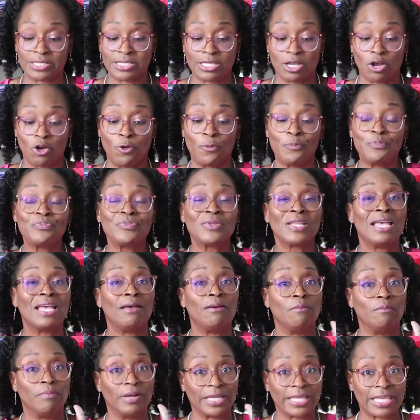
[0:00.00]
So,
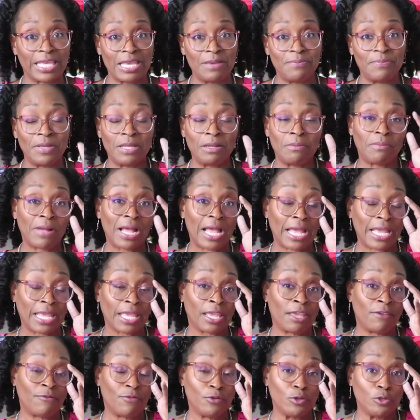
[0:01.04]
but keep in
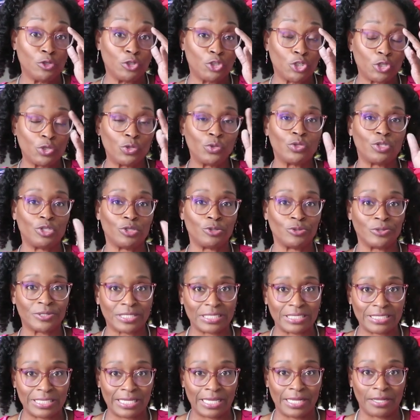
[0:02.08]
mind, if you do use
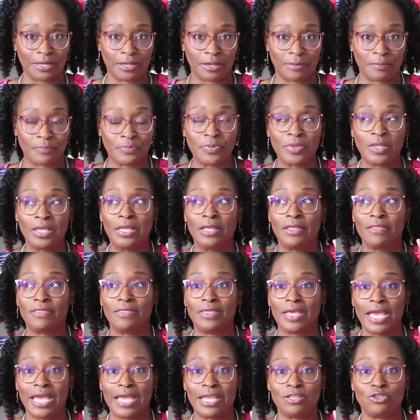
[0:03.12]
a denim,
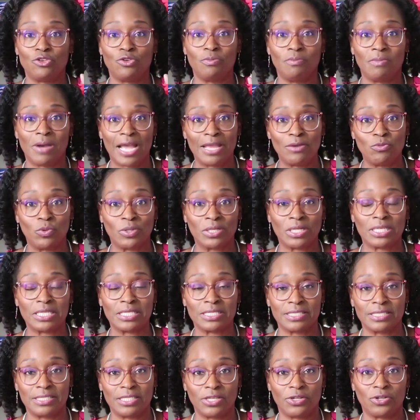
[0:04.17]
that you might want to
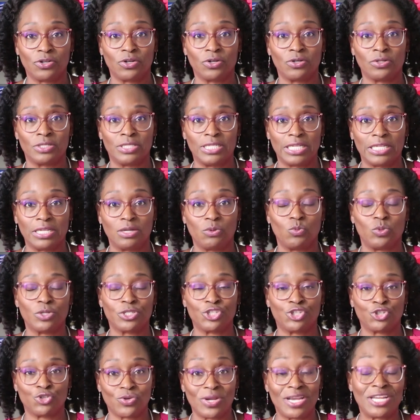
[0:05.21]
consider denim with
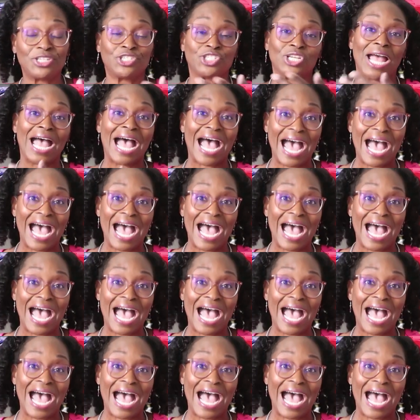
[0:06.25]
stretch.